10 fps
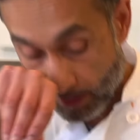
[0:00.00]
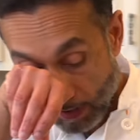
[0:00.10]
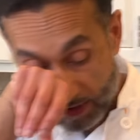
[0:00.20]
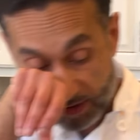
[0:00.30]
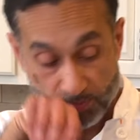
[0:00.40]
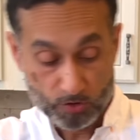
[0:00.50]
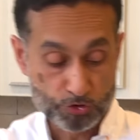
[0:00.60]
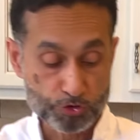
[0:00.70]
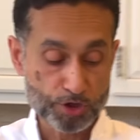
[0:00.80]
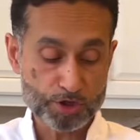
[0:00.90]
as opposed
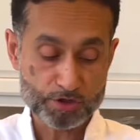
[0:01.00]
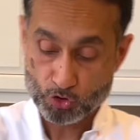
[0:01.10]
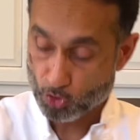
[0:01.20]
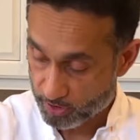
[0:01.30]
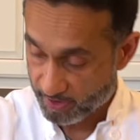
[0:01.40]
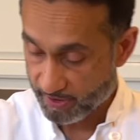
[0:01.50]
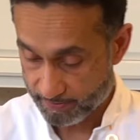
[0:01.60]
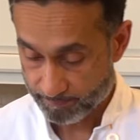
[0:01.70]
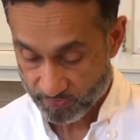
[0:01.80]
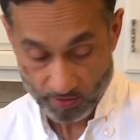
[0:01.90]
to just cooking it.
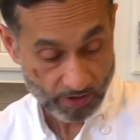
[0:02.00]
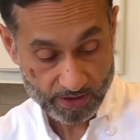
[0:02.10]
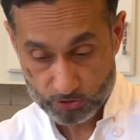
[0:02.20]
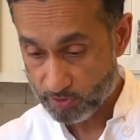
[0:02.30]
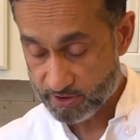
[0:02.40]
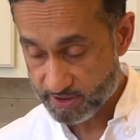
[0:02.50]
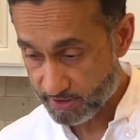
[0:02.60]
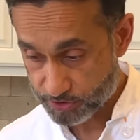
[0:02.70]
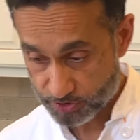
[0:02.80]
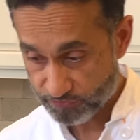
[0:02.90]
And that's all it
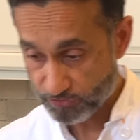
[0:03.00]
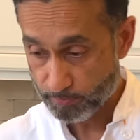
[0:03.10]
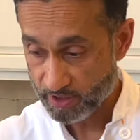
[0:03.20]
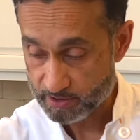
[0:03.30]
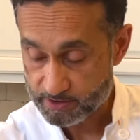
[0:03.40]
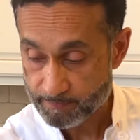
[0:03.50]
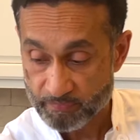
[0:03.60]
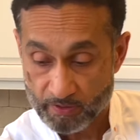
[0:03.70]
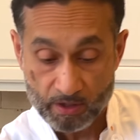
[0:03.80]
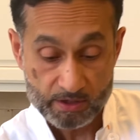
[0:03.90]
takes, just a few minutes.
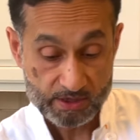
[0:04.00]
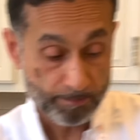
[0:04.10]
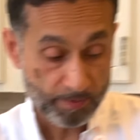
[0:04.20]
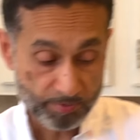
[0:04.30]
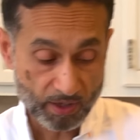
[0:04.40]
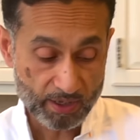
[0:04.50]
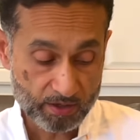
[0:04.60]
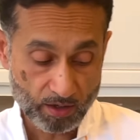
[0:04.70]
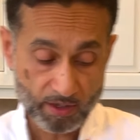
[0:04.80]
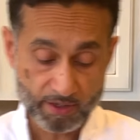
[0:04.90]
Some people like
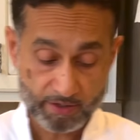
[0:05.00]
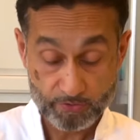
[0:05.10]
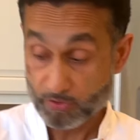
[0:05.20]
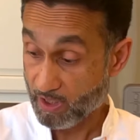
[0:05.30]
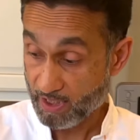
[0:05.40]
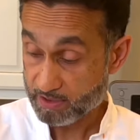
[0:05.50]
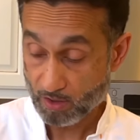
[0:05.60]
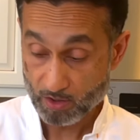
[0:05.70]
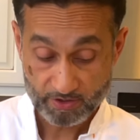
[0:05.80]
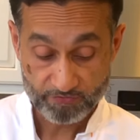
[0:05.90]
garlic. You can add
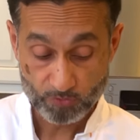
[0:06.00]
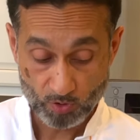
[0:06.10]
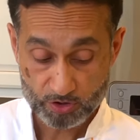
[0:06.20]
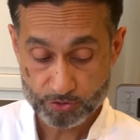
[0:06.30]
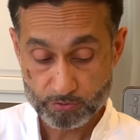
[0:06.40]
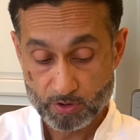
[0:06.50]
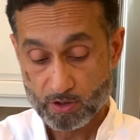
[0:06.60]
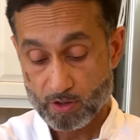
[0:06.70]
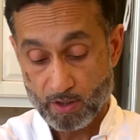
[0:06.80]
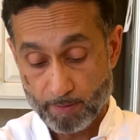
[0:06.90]
garlic if you want to.
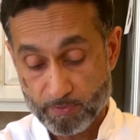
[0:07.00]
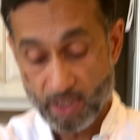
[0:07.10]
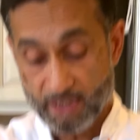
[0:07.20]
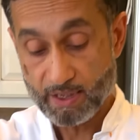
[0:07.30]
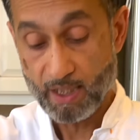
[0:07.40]
I'm gonna add the